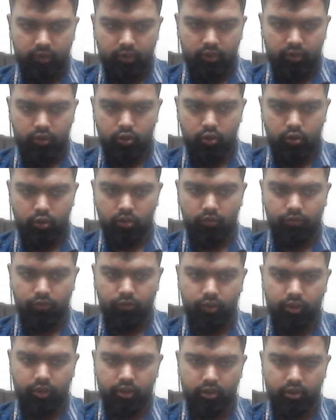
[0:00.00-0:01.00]
So the
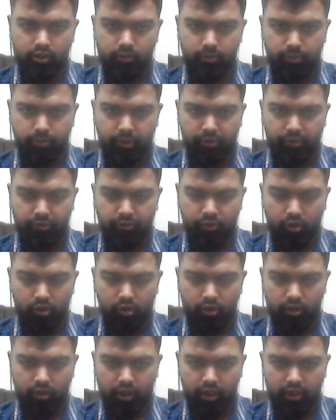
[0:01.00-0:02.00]
verse
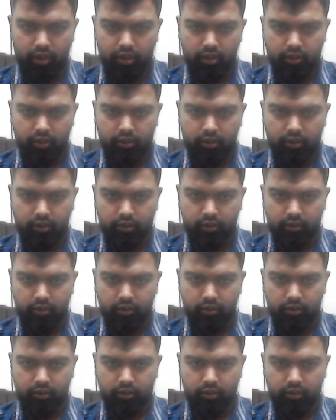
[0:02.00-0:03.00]
before that,
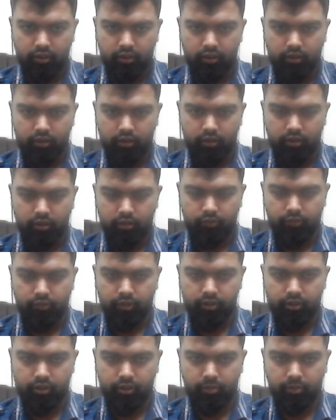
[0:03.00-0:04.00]
verse